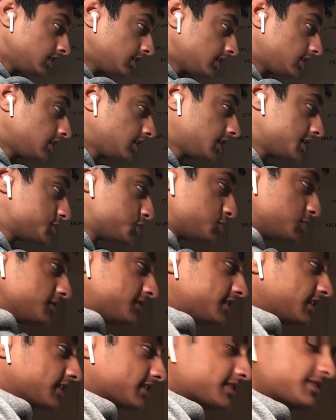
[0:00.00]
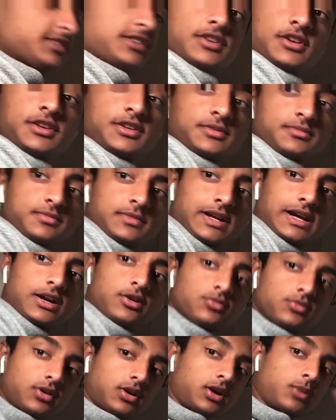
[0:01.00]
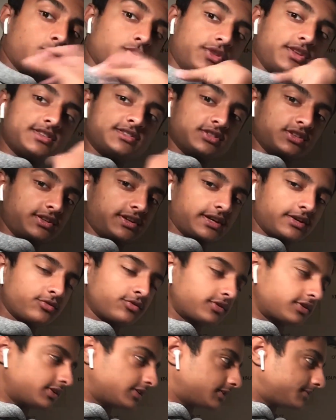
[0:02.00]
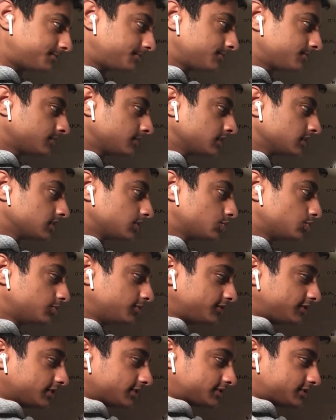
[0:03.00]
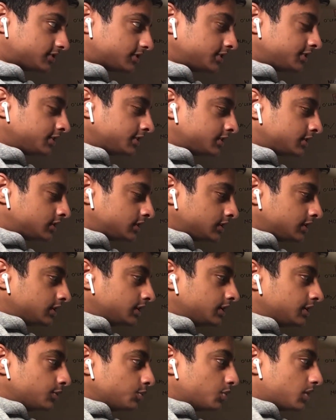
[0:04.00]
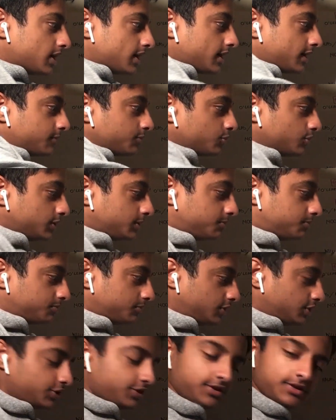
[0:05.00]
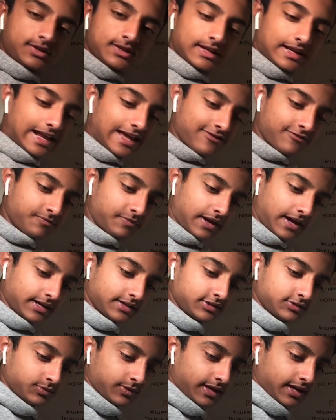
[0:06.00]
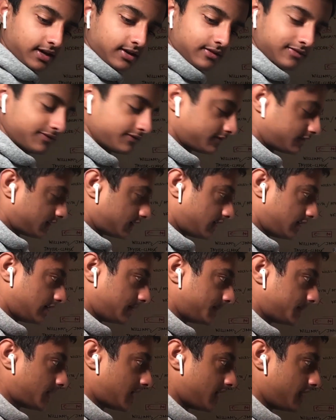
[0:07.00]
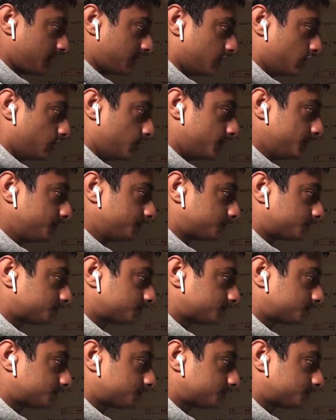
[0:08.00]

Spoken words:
We'll move to the other side now. I'm on this side now. We'll move to the other side where we look at the left backs we have at the moment.